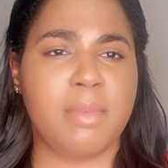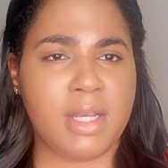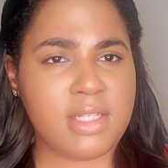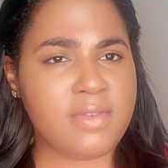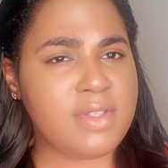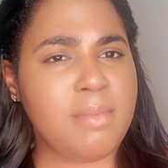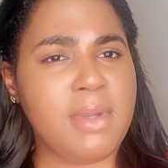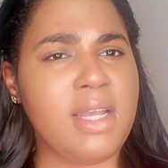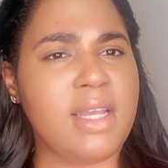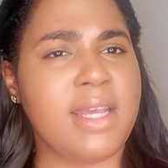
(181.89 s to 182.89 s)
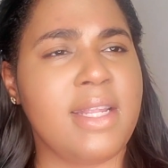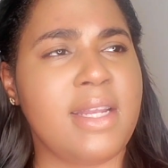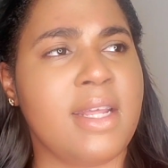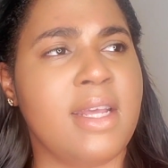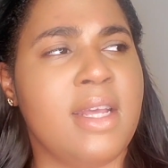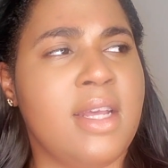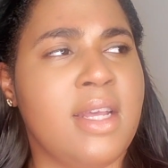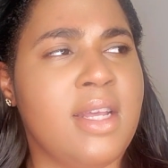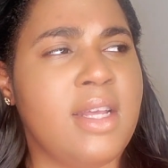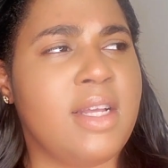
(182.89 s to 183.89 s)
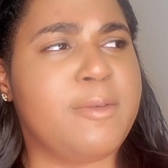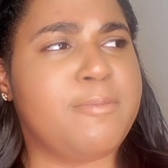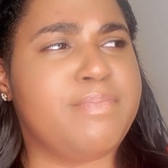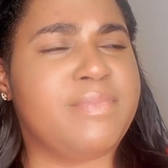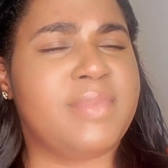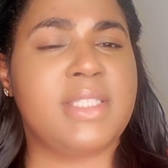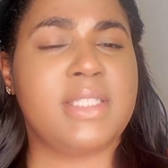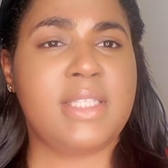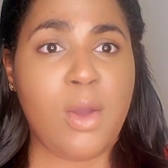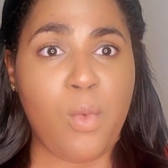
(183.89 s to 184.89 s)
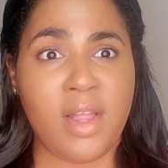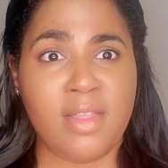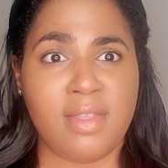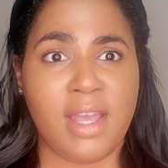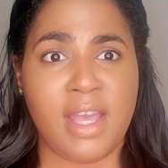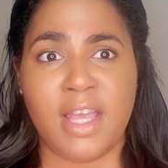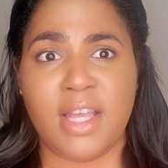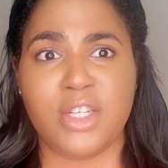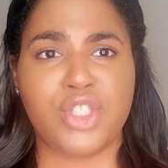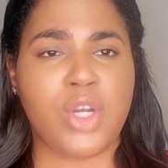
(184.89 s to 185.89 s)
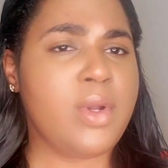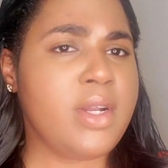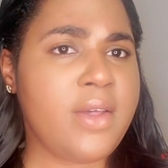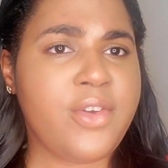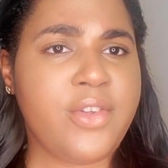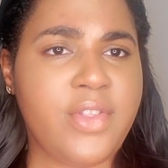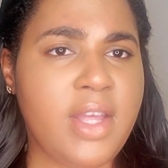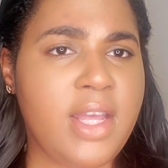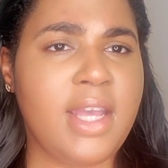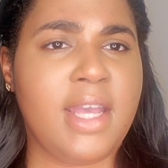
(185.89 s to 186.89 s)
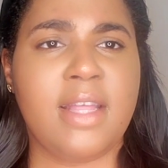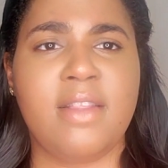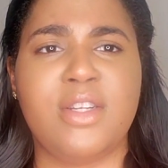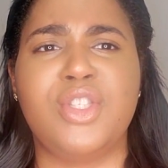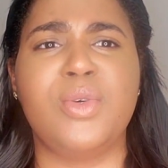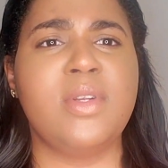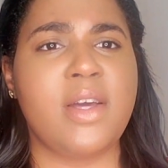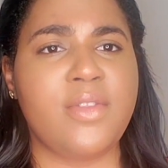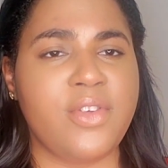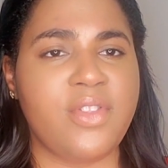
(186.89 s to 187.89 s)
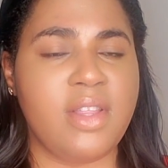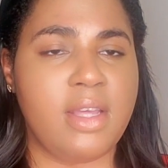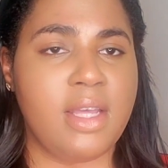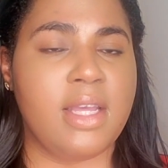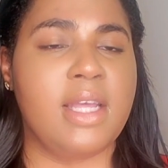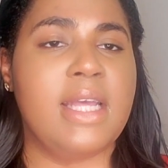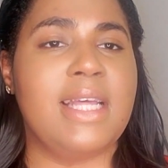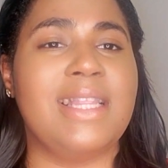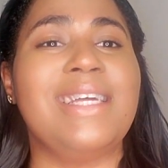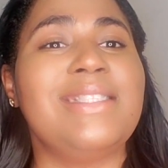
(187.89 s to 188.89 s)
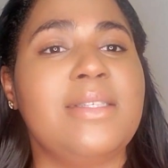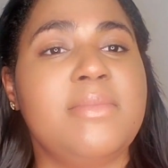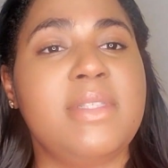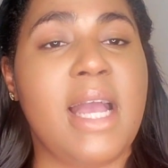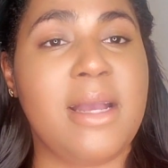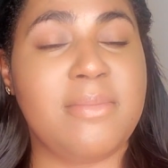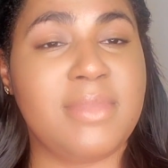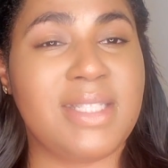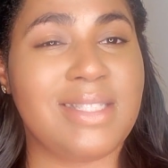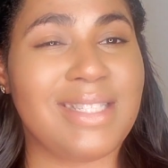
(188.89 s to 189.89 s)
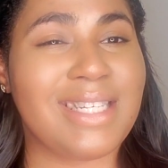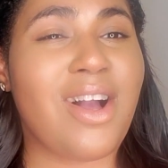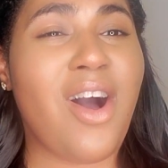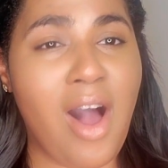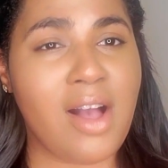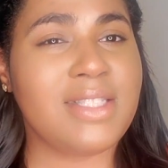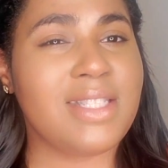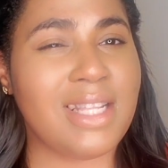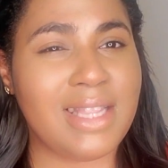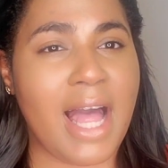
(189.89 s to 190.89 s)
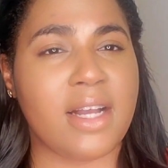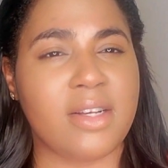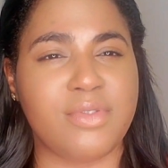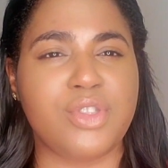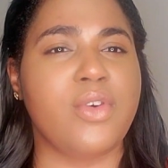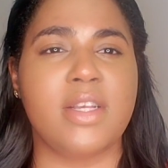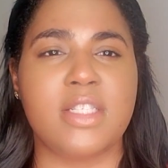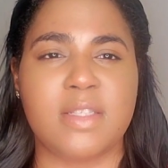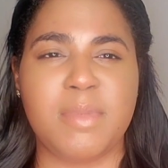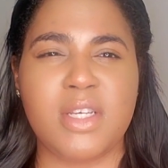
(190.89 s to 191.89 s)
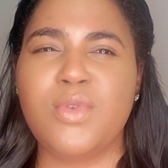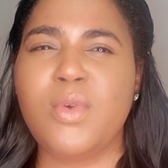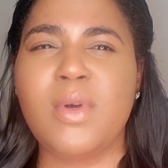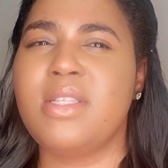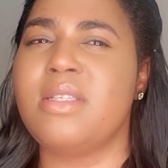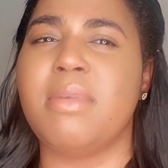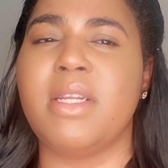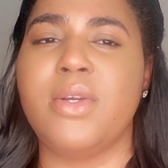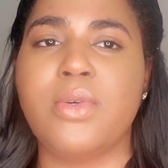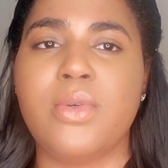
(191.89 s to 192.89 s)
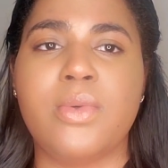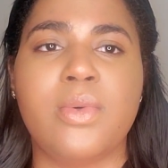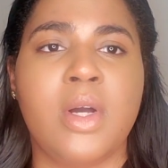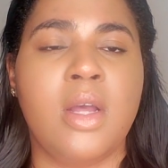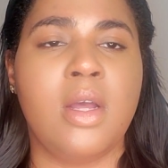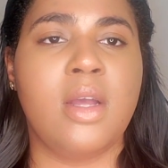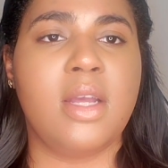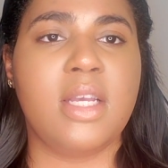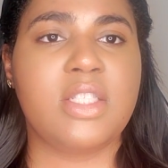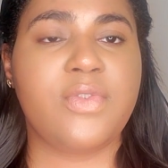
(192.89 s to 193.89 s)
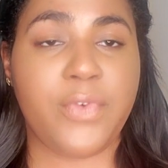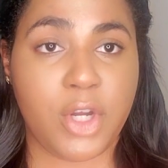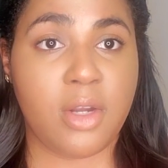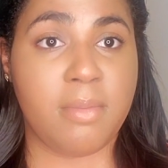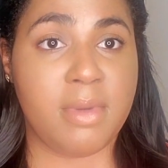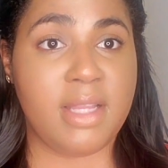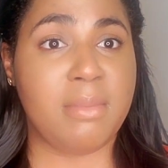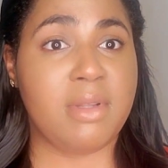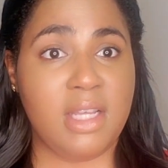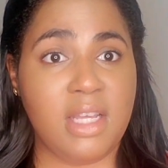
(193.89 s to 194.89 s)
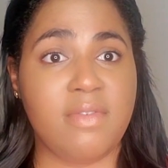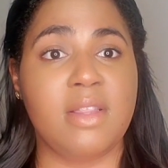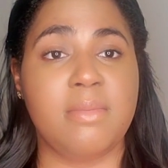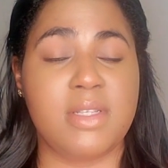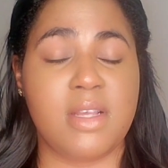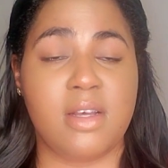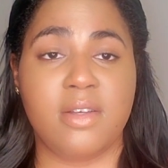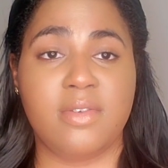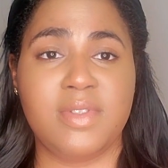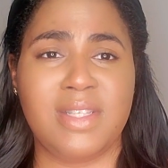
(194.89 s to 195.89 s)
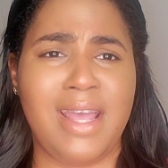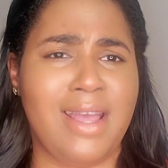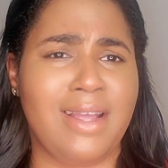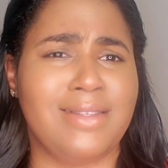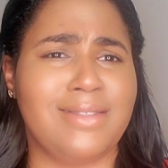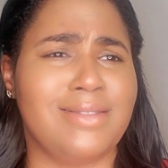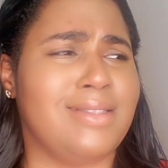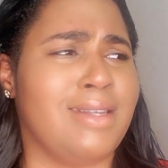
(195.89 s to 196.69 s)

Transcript: because if somebody can say one thing, show another thing, and then do another thing, that sometimes causes a lack of trust, because we want somebody who is firm and they believe in themselves and